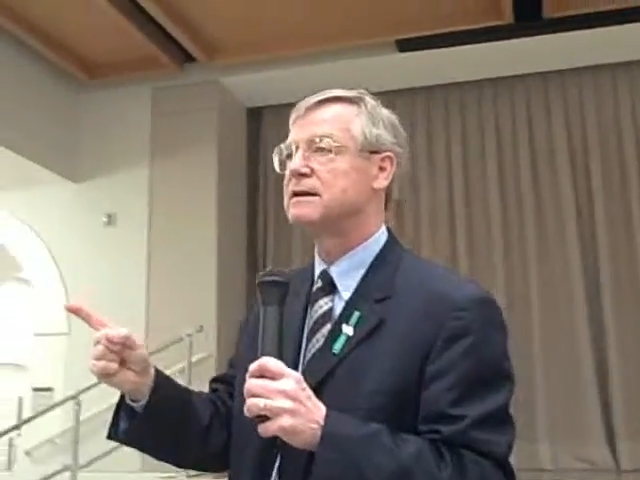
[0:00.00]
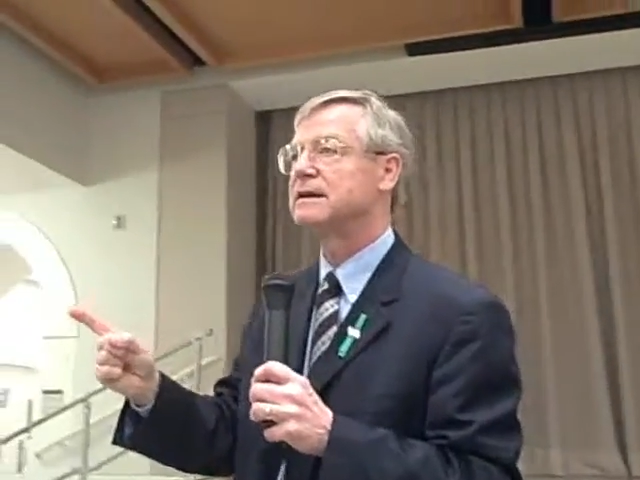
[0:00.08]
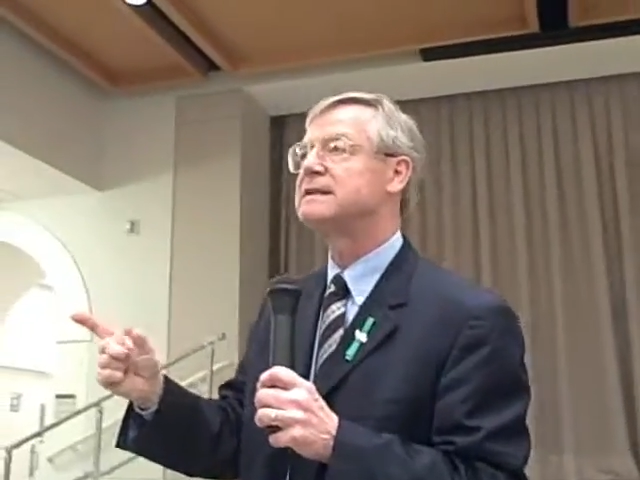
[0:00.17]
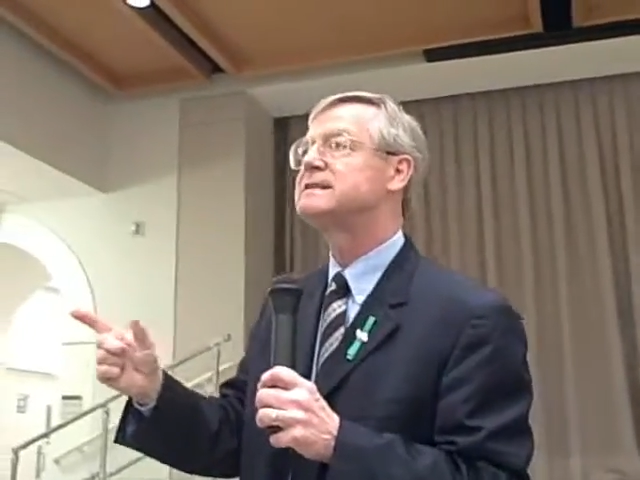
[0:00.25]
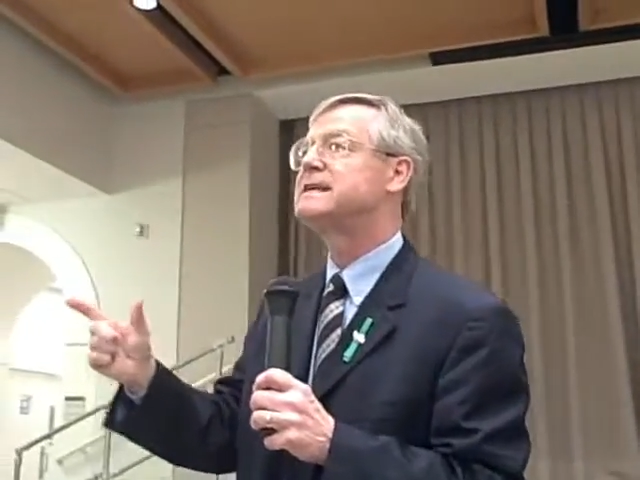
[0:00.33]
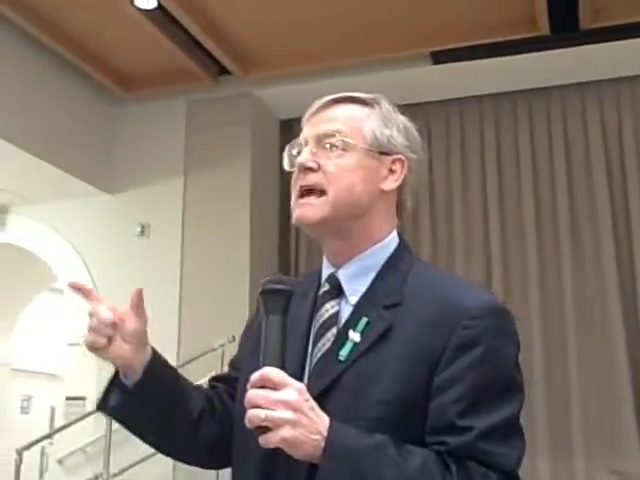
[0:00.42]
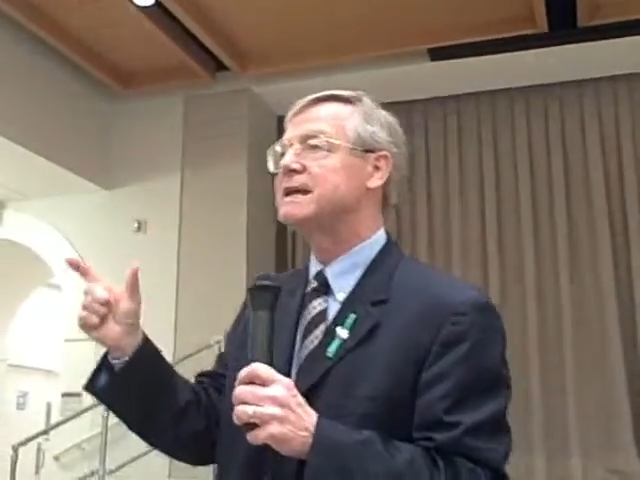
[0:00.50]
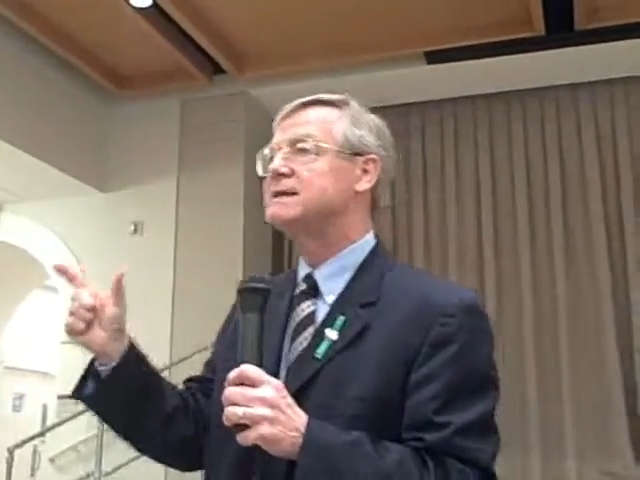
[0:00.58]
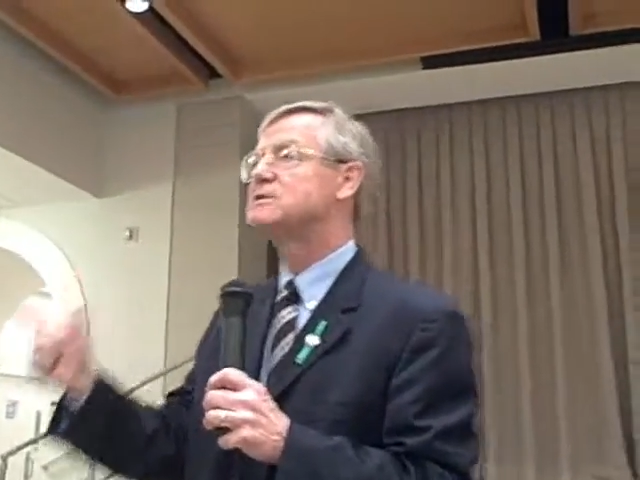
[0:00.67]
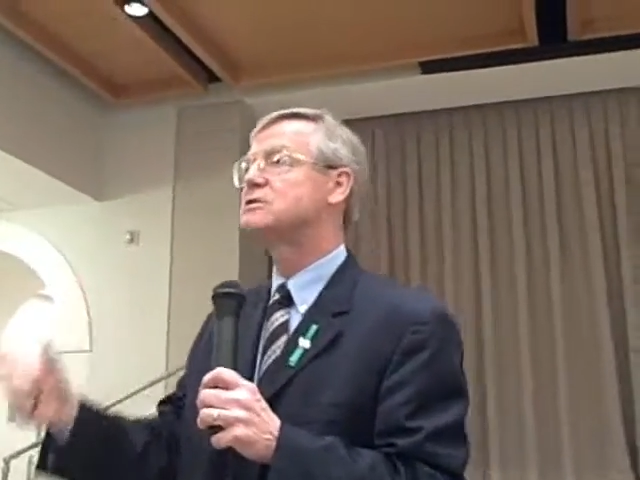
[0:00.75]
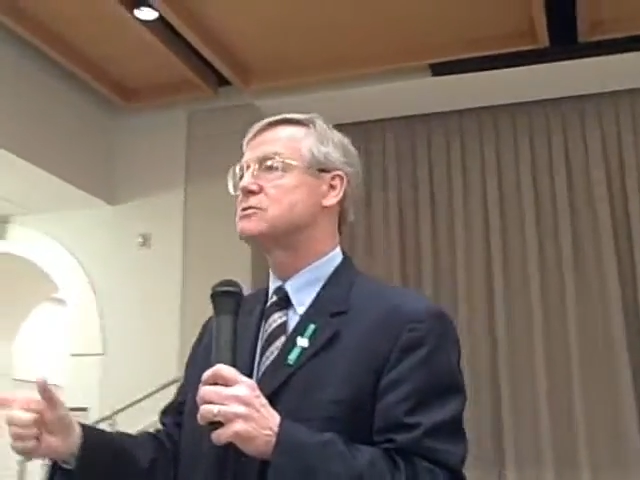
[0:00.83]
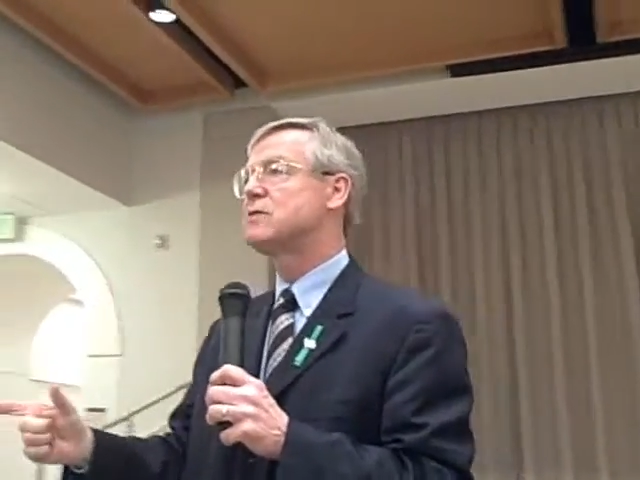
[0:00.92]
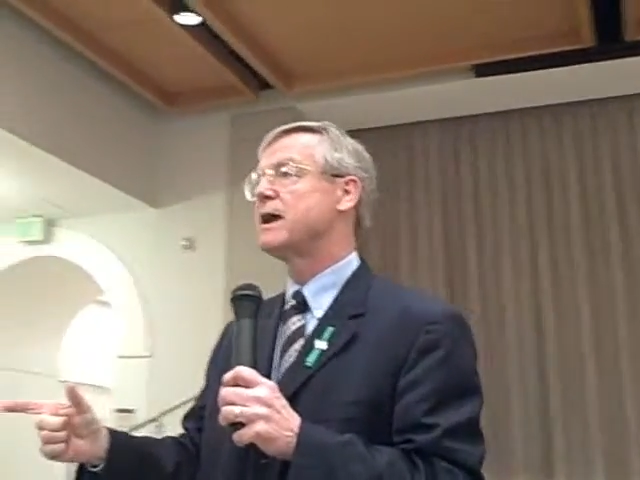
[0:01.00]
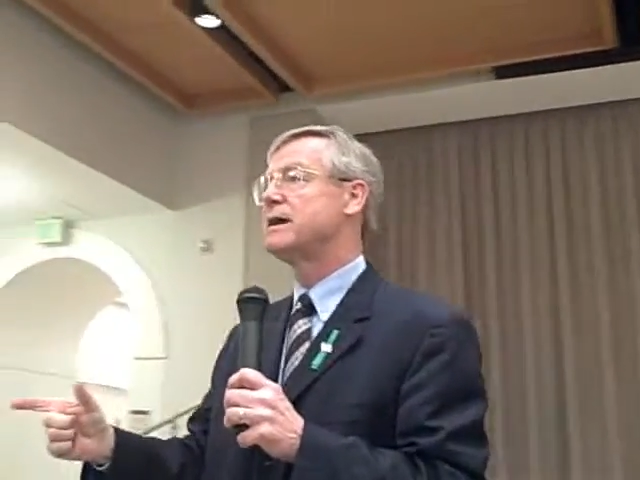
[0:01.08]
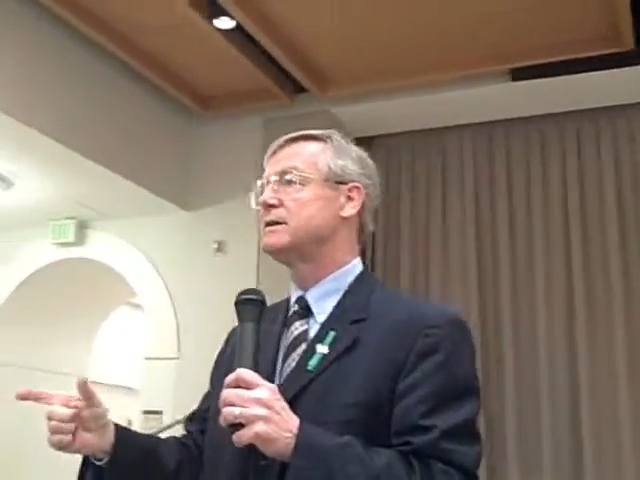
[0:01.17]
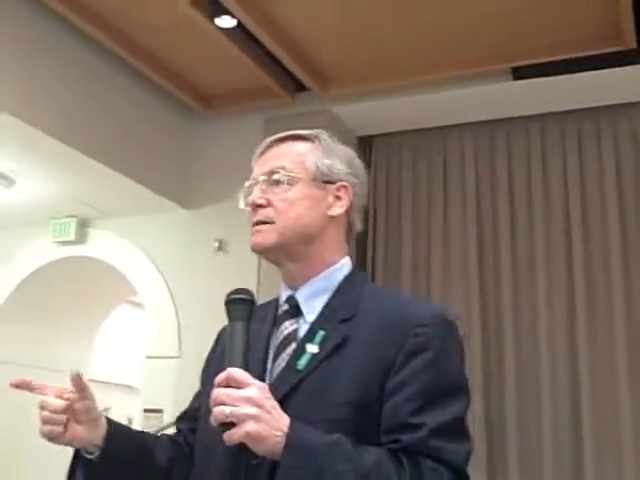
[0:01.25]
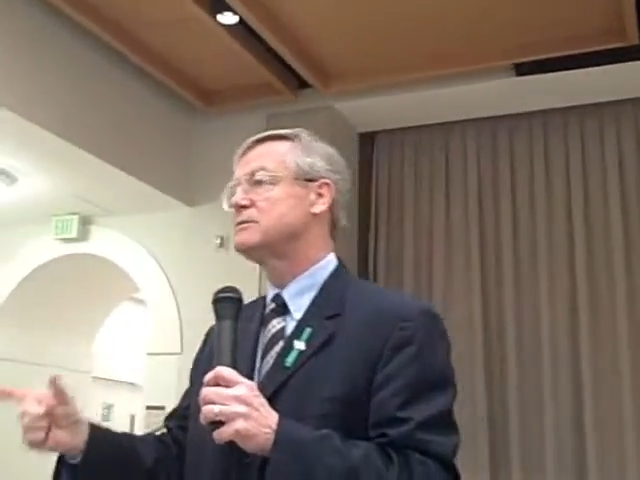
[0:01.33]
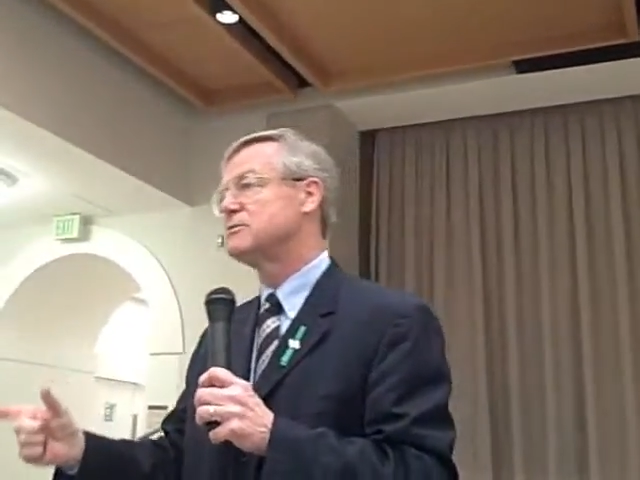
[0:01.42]
Let's get it straight
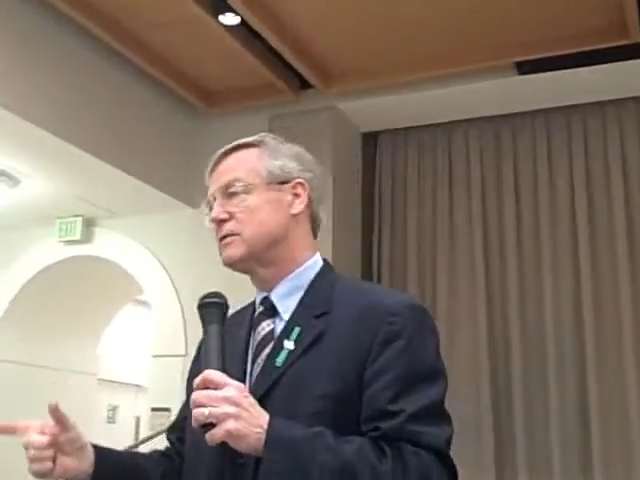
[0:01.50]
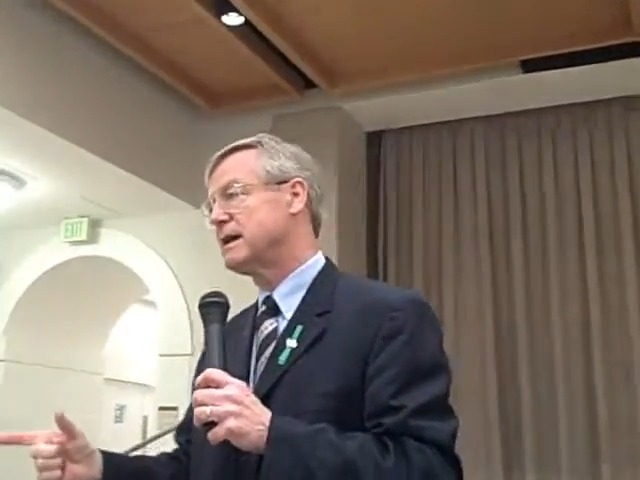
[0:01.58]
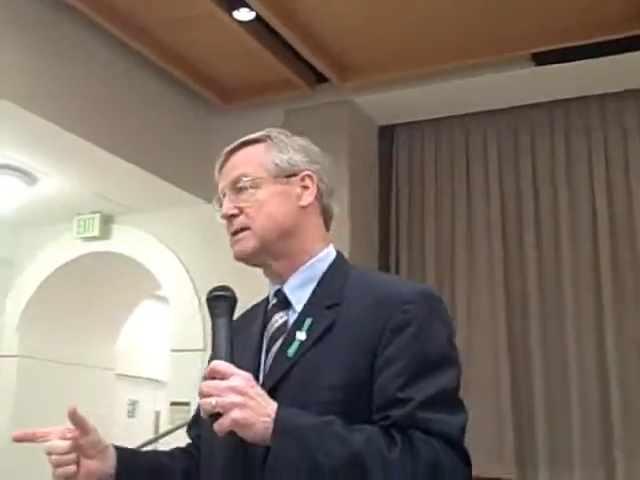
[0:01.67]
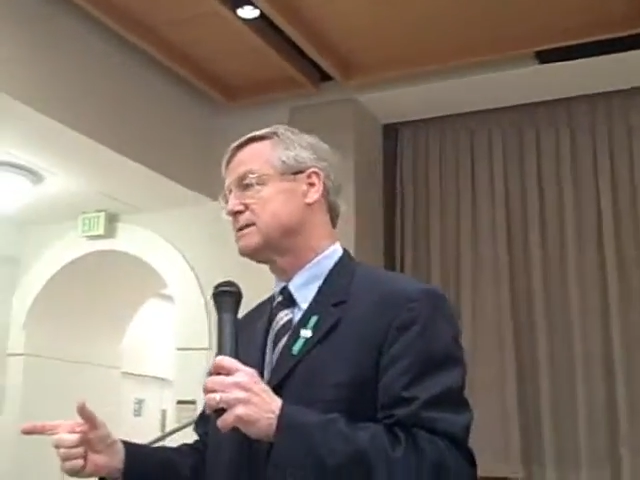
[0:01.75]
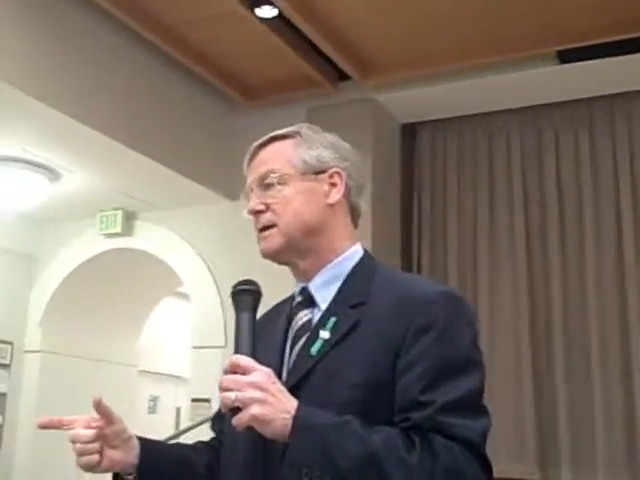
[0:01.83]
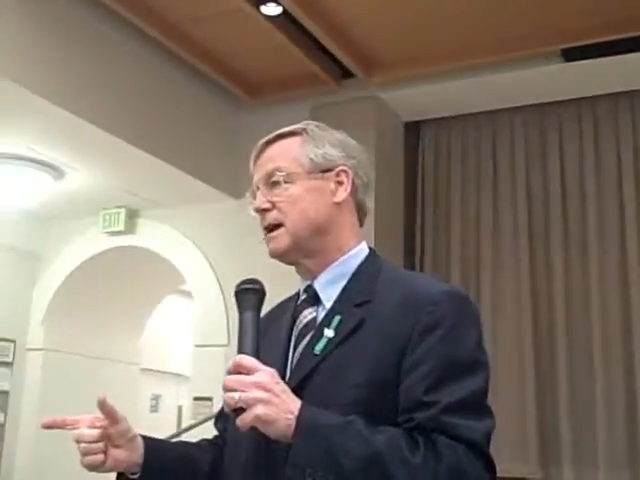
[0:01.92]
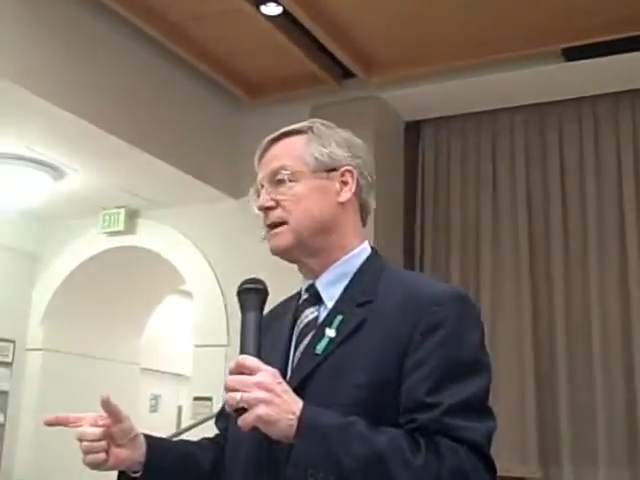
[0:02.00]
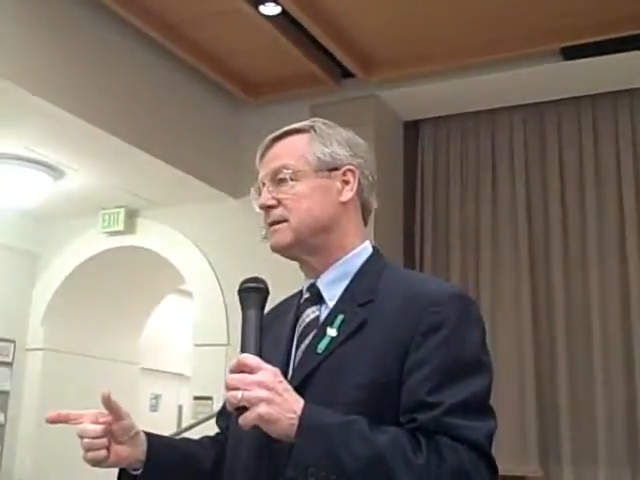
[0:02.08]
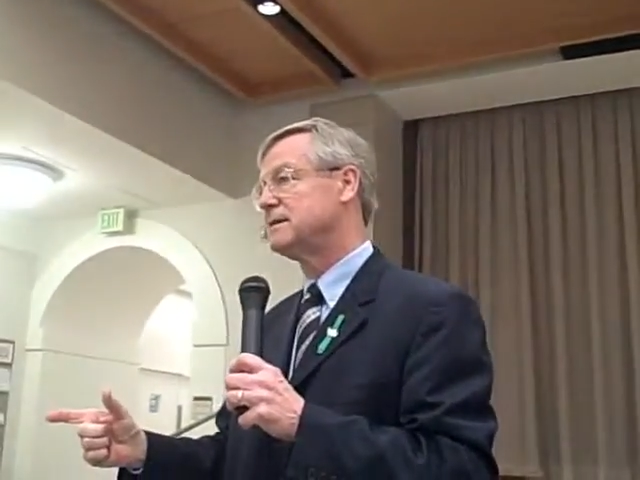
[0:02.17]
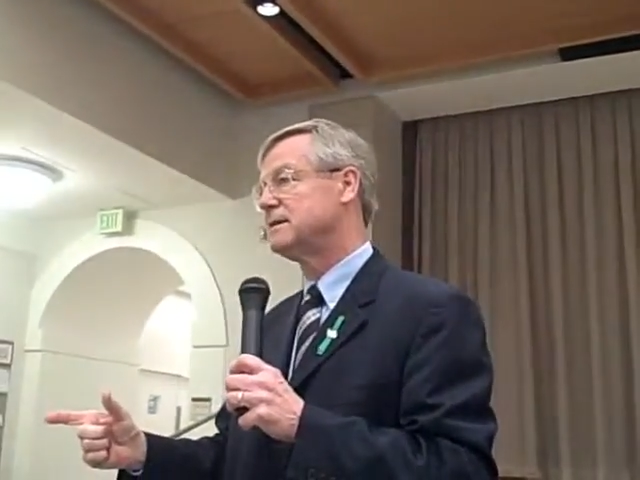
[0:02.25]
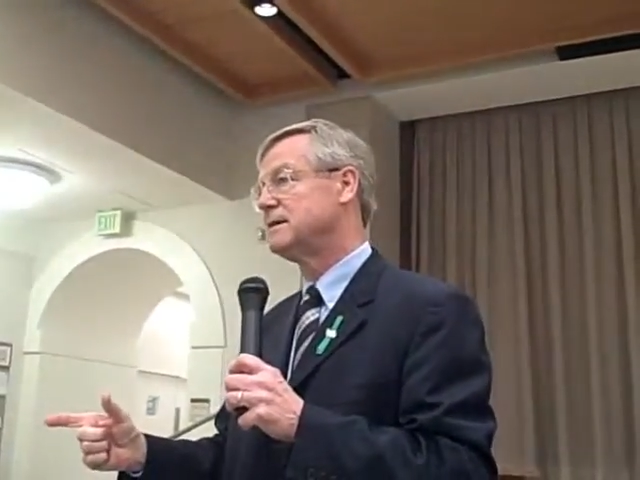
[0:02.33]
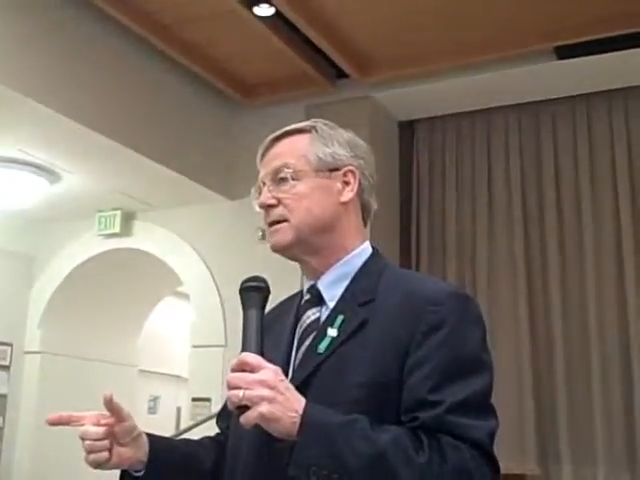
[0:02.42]
in 2008.